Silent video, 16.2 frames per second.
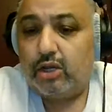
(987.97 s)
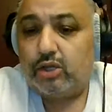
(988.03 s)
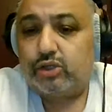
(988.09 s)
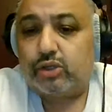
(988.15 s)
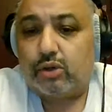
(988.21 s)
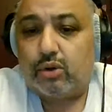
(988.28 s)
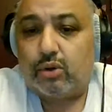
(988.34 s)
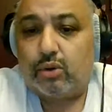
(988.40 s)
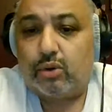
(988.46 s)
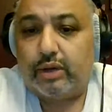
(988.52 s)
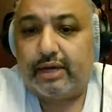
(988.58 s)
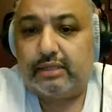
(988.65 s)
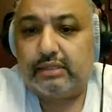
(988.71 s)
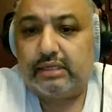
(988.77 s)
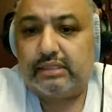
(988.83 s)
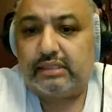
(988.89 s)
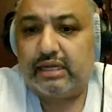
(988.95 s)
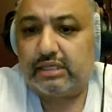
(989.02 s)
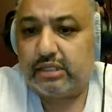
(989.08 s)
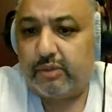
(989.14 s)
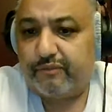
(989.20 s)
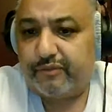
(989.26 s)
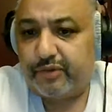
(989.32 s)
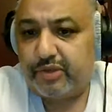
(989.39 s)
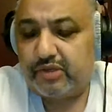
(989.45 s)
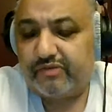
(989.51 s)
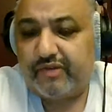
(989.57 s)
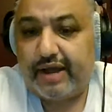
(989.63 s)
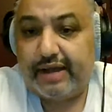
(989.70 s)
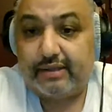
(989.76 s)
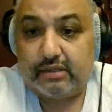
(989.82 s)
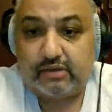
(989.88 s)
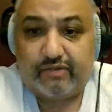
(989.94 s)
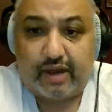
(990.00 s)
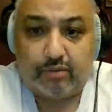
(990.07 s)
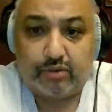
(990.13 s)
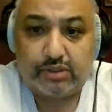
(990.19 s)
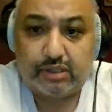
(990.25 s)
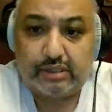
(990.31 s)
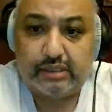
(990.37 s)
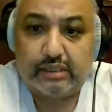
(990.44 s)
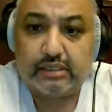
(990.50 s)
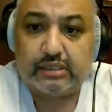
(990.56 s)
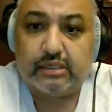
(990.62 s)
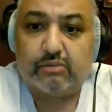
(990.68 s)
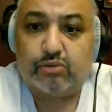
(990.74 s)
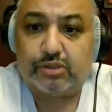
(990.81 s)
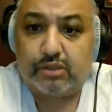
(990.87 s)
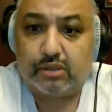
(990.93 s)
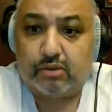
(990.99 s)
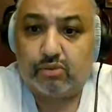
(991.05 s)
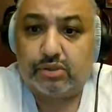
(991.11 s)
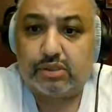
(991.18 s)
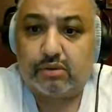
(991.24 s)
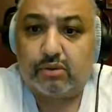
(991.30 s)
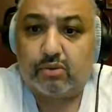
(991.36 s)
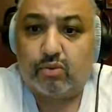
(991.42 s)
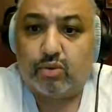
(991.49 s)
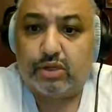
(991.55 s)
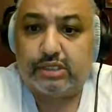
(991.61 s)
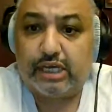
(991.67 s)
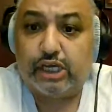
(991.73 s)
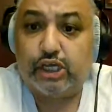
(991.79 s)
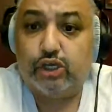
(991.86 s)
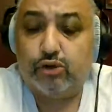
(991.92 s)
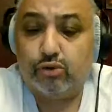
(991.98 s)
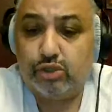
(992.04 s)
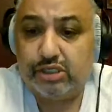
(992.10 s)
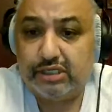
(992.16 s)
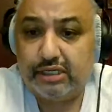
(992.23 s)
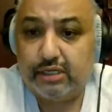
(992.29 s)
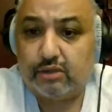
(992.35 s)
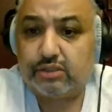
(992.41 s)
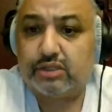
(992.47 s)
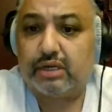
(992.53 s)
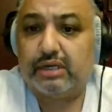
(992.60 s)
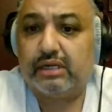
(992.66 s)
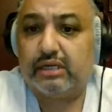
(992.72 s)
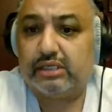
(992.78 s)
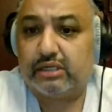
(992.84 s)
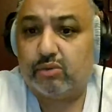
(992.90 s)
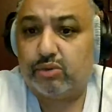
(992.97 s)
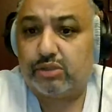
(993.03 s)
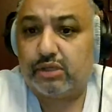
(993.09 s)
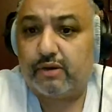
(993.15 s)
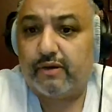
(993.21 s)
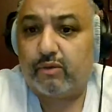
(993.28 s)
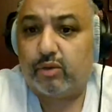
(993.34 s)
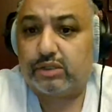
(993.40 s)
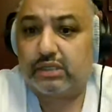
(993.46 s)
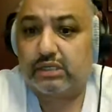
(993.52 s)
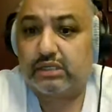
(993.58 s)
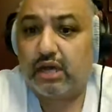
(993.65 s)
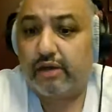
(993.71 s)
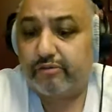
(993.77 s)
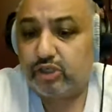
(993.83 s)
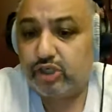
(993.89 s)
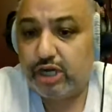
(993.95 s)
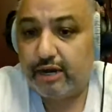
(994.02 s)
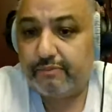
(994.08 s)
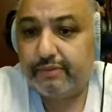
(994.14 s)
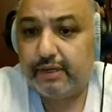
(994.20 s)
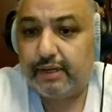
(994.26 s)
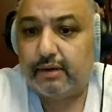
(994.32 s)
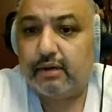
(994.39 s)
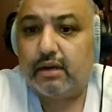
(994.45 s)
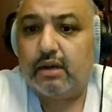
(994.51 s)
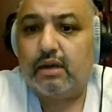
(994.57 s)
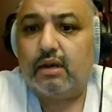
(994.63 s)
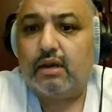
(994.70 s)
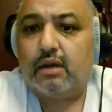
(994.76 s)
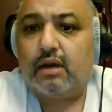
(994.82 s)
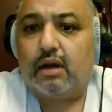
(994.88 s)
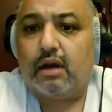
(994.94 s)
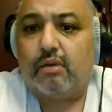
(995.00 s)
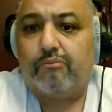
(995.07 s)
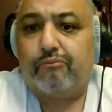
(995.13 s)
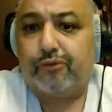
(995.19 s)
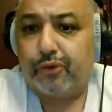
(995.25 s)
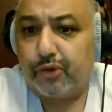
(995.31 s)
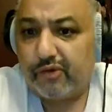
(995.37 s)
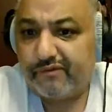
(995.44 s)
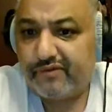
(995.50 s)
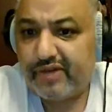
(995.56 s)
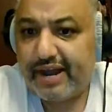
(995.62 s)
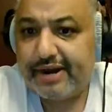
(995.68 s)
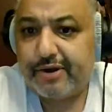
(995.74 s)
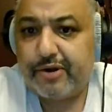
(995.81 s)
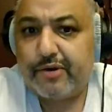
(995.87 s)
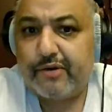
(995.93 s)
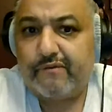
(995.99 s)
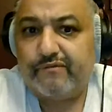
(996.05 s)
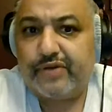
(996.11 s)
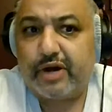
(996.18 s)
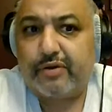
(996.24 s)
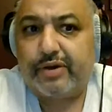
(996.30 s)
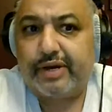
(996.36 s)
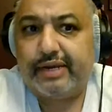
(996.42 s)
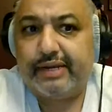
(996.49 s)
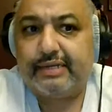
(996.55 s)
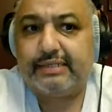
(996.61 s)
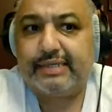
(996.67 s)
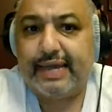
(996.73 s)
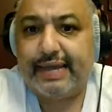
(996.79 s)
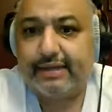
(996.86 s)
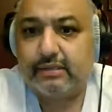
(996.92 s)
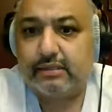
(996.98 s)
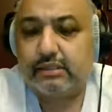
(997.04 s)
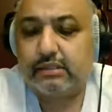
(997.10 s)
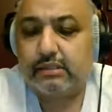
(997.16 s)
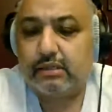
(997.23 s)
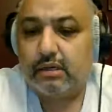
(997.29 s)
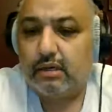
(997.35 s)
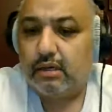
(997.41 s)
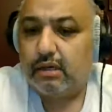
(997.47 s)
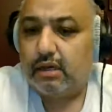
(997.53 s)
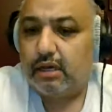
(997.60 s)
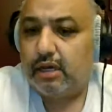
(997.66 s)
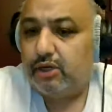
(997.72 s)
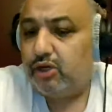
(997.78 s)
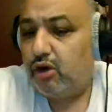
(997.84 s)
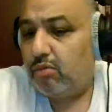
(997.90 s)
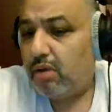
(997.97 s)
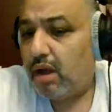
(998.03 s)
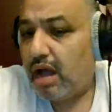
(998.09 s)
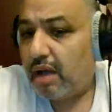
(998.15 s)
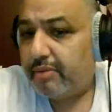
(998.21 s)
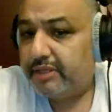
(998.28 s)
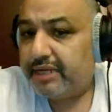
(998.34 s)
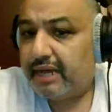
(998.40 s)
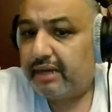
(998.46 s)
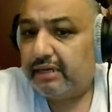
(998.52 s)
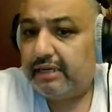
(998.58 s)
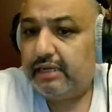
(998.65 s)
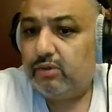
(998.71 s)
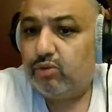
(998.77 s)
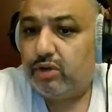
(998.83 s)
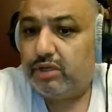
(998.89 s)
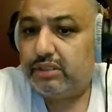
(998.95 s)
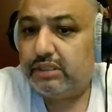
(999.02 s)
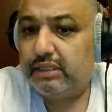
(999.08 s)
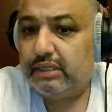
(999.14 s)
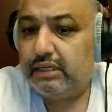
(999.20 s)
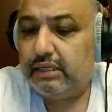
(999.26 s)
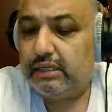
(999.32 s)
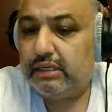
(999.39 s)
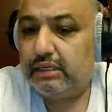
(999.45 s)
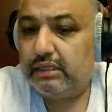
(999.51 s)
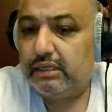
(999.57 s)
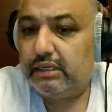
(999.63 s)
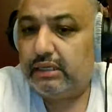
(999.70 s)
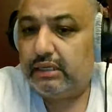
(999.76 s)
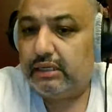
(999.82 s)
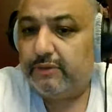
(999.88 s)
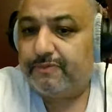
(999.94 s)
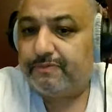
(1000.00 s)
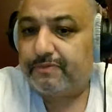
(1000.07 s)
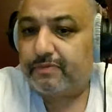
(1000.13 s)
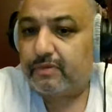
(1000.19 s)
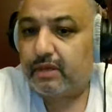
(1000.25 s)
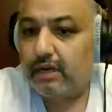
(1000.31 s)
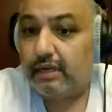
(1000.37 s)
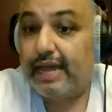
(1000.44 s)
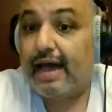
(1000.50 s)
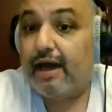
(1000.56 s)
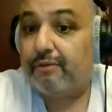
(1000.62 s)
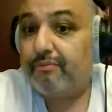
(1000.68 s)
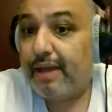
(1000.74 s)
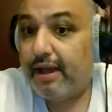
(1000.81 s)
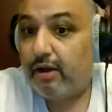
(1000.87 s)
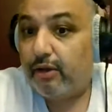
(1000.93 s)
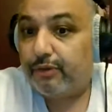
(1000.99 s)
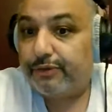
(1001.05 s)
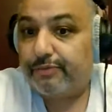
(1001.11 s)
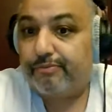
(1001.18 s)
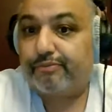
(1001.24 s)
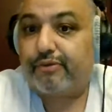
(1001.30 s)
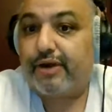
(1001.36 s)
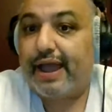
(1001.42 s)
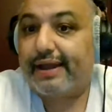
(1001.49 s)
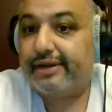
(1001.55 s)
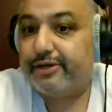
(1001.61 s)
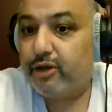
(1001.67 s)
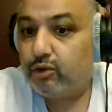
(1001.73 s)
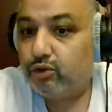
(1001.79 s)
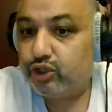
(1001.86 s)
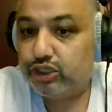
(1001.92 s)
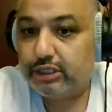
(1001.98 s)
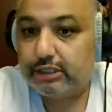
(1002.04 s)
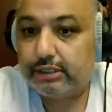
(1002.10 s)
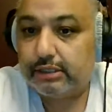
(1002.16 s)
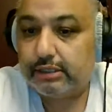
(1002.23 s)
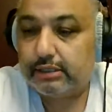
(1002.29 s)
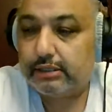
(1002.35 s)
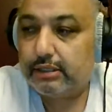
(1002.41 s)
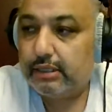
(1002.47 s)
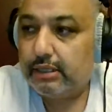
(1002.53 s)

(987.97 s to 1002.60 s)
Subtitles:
So as he sets up for this fight with Sonny Liston was a huge deal. Sonny Liston was a tough champion, brutal fighter, very intense, and Muhammad Ali was the loudmouth, braggadocious,